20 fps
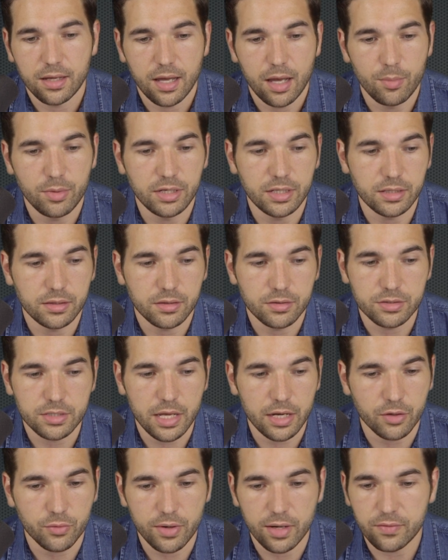I mean, there's
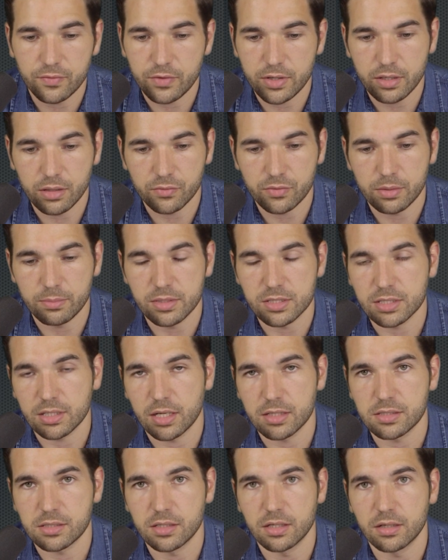that great video of him
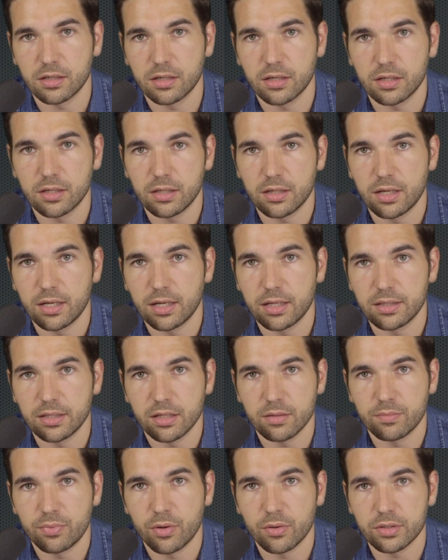discussing uh,
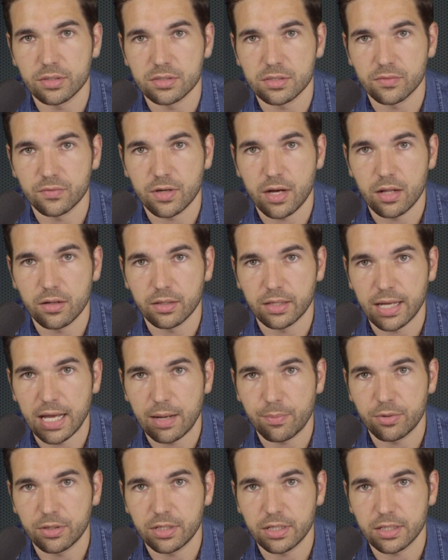the importance of Colin
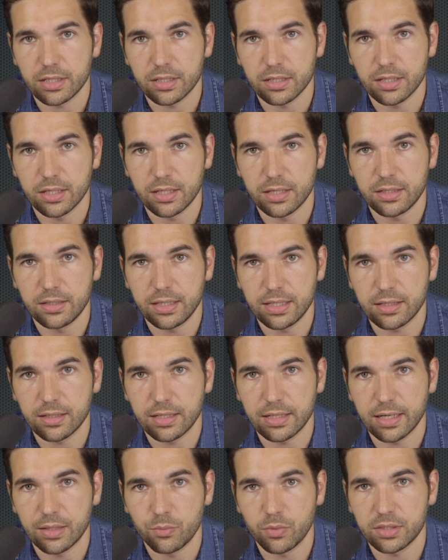Kaepernick uh,
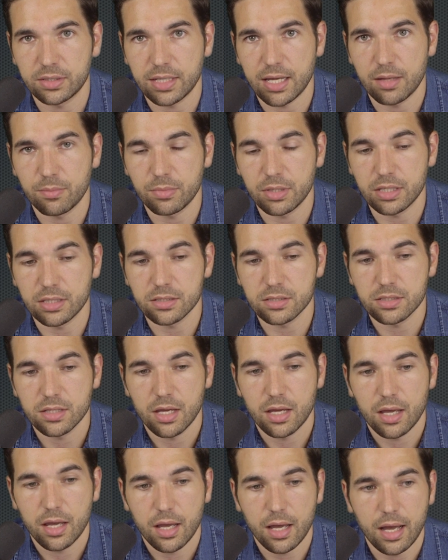kneeling and what that means.
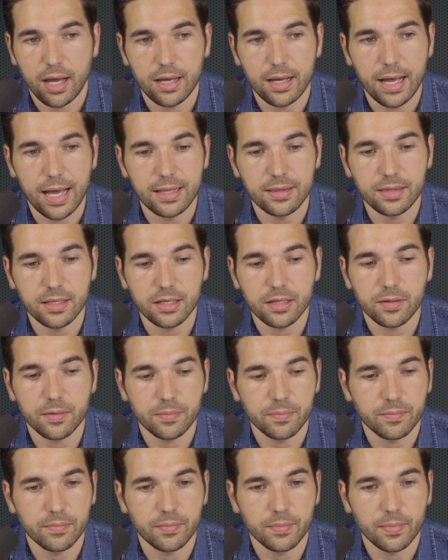Uh, I think